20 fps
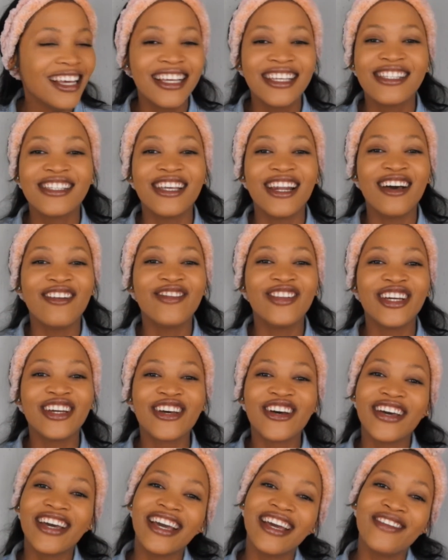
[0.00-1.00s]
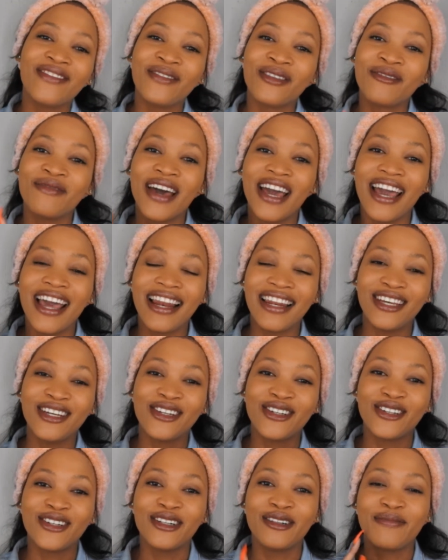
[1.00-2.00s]
So now I'm going to go in with my L.A
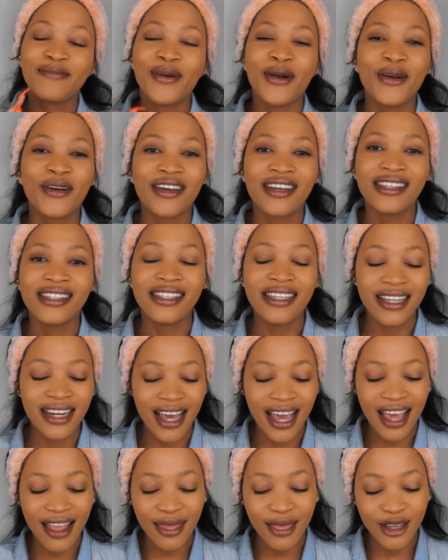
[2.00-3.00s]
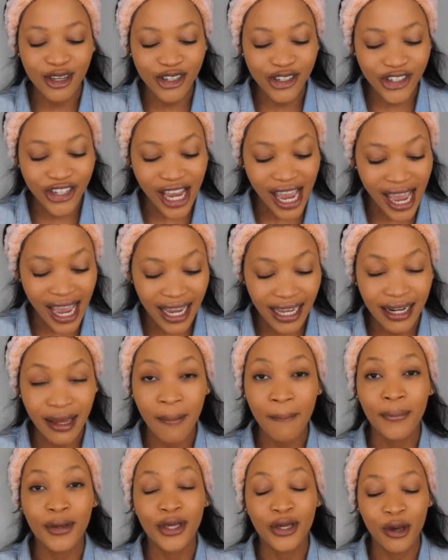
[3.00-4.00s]
Girl Pro Concealer in the shade
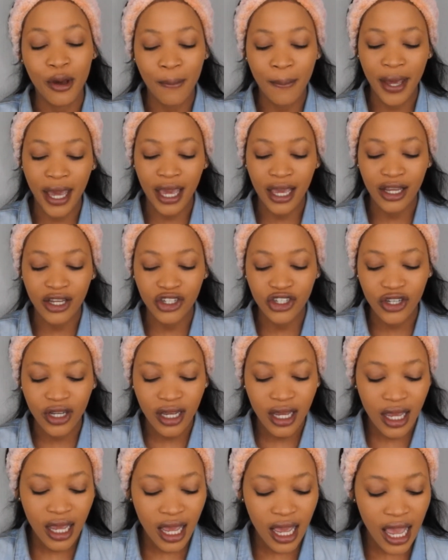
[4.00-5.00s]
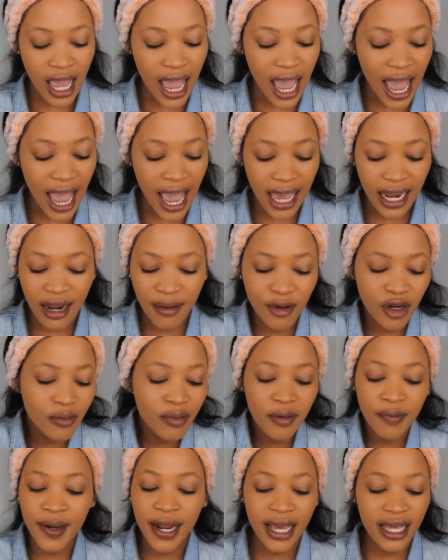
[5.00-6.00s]
Pure Beige. And I'm going to
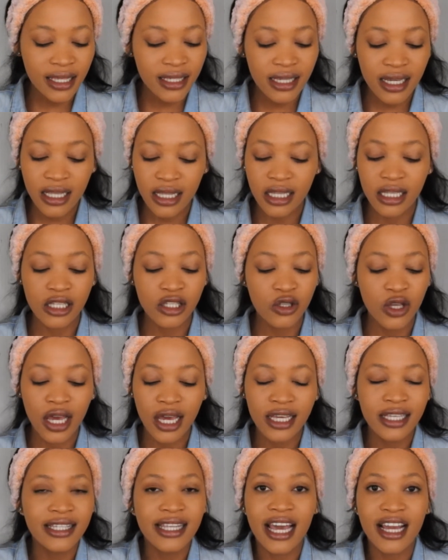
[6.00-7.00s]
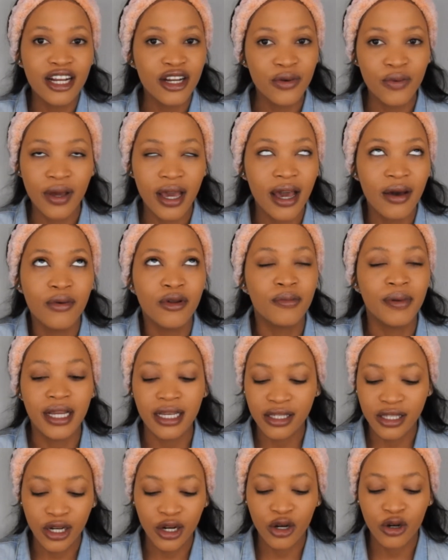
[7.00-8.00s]
be placing this exactly where I would
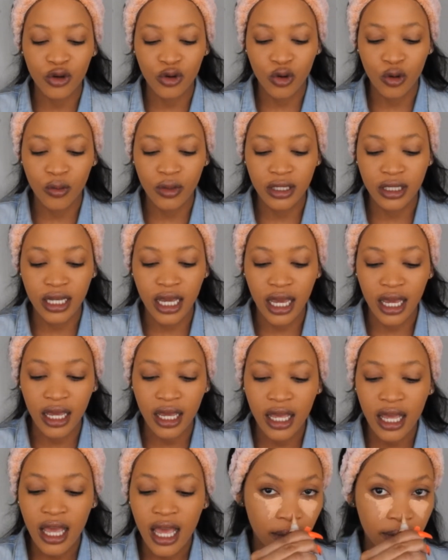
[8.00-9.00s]
place it on a normal day.